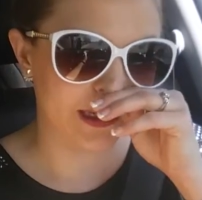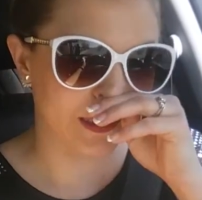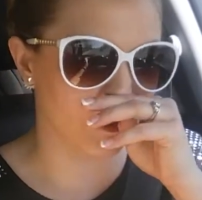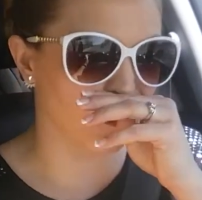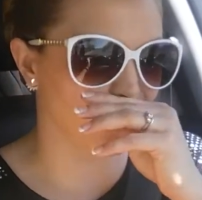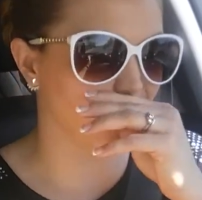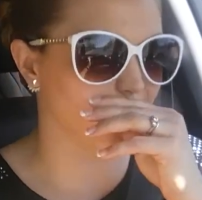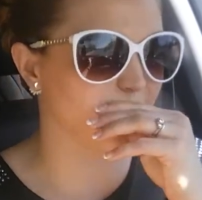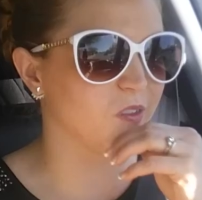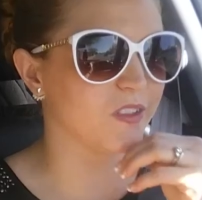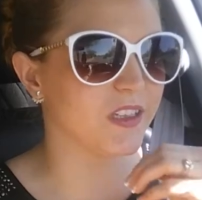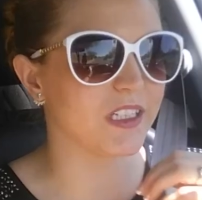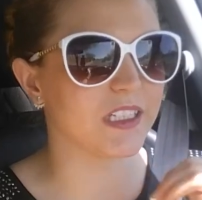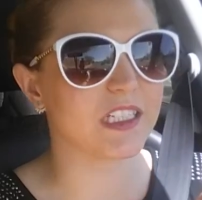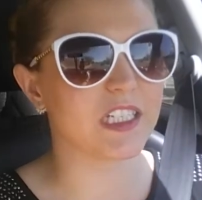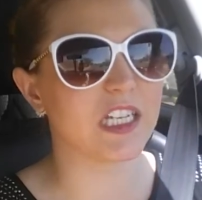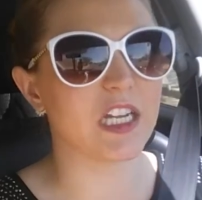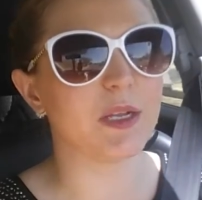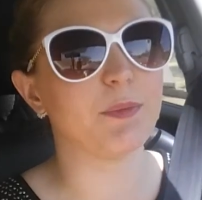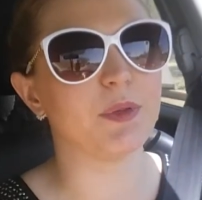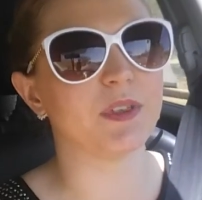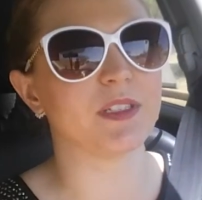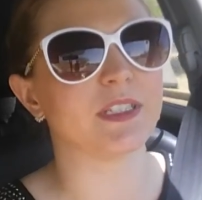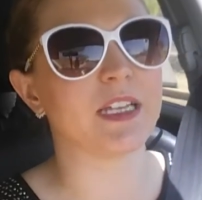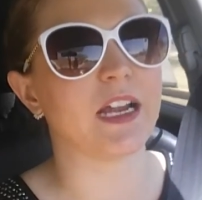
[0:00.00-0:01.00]
Now, the
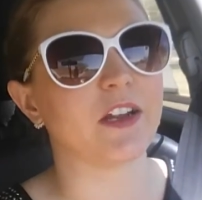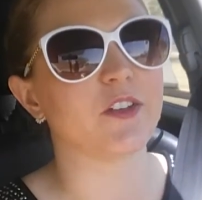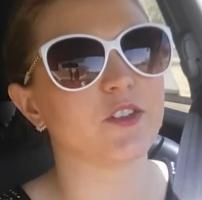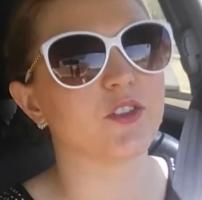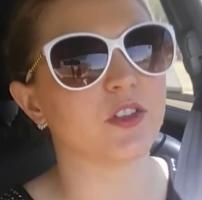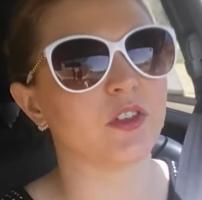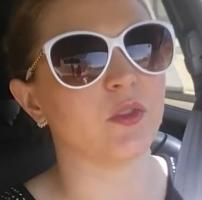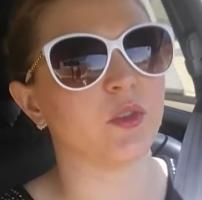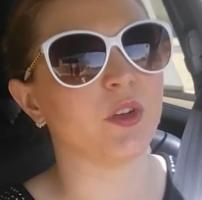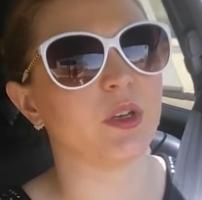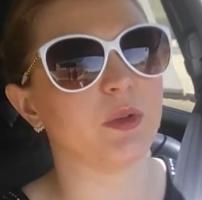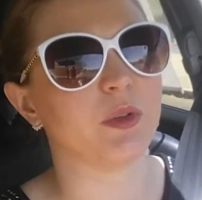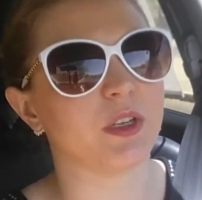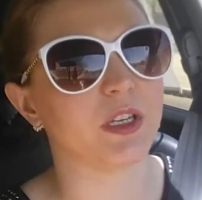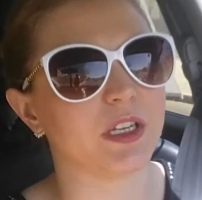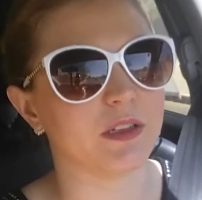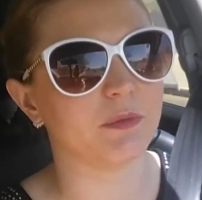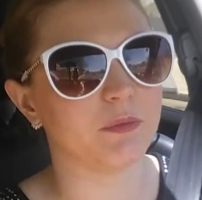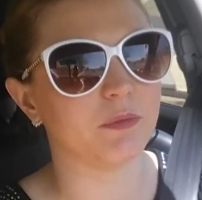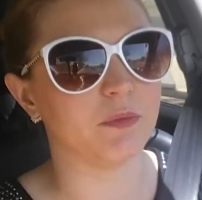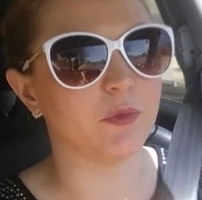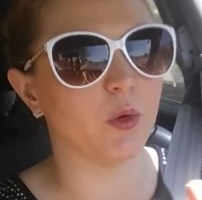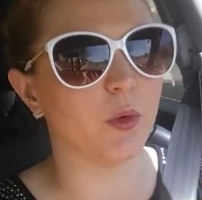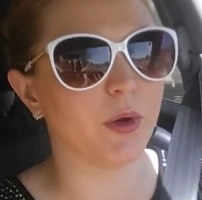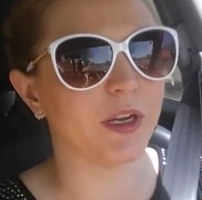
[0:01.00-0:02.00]
tip is actually
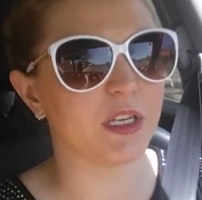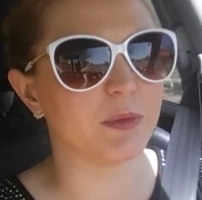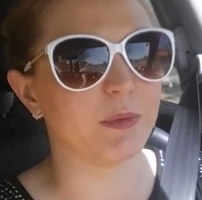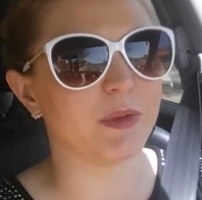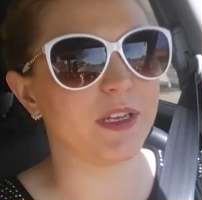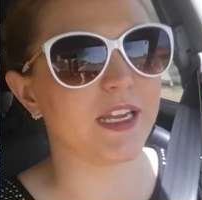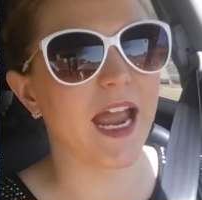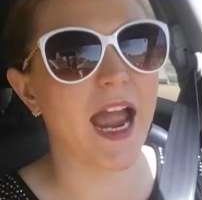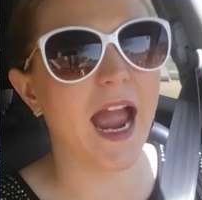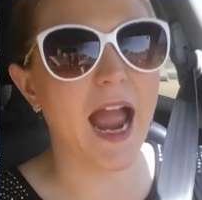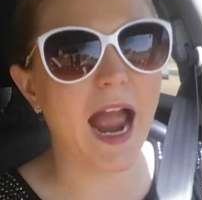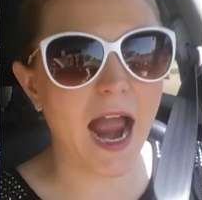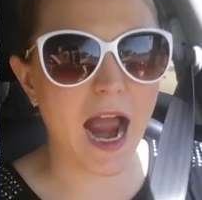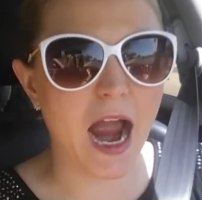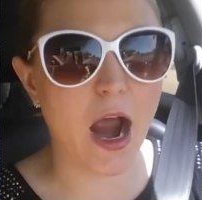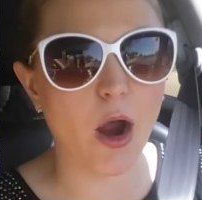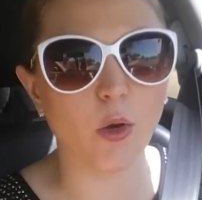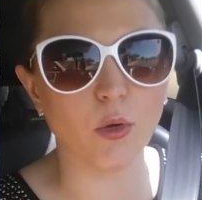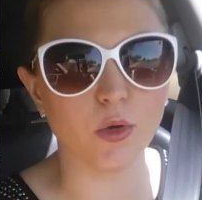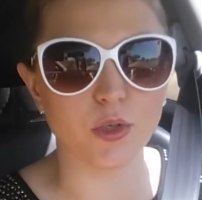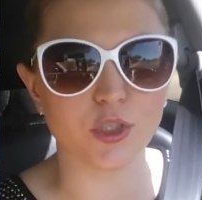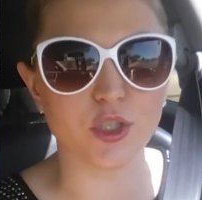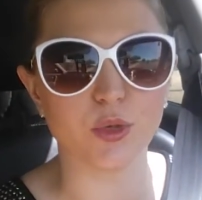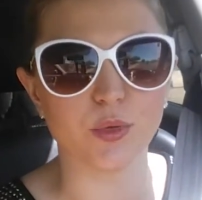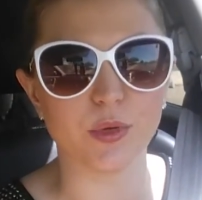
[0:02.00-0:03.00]
going to be
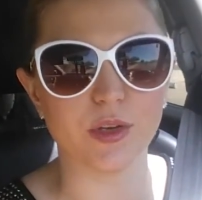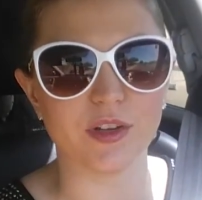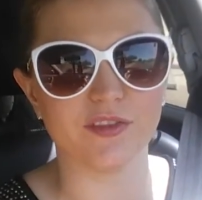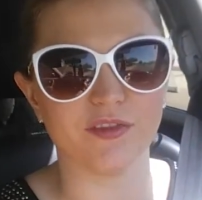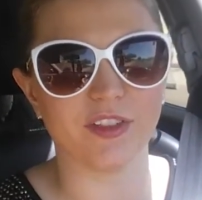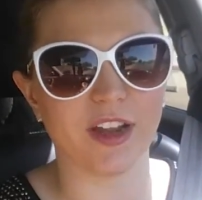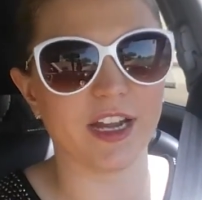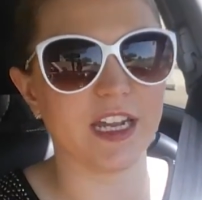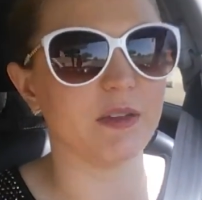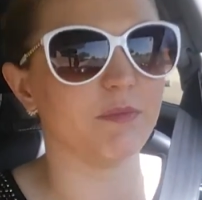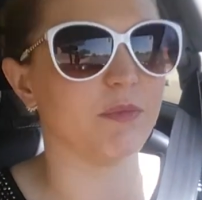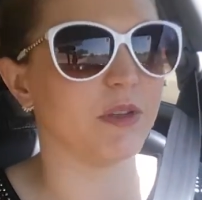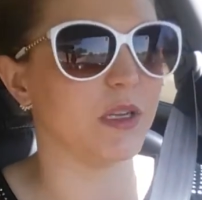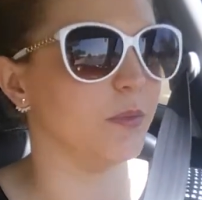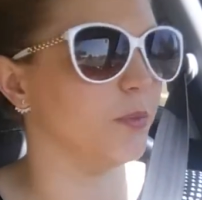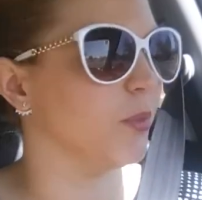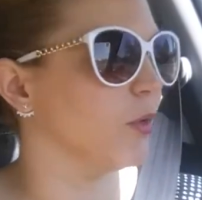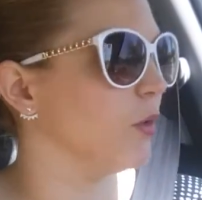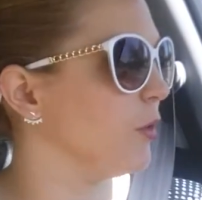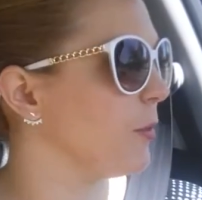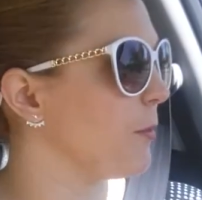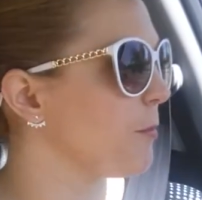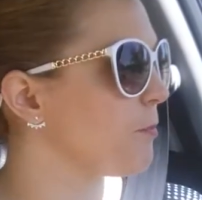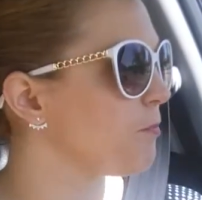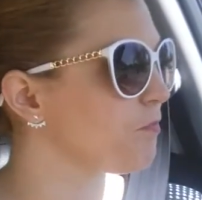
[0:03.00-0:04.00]
how to invite
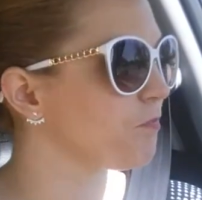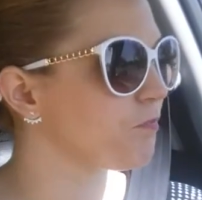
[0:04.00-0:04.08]
people.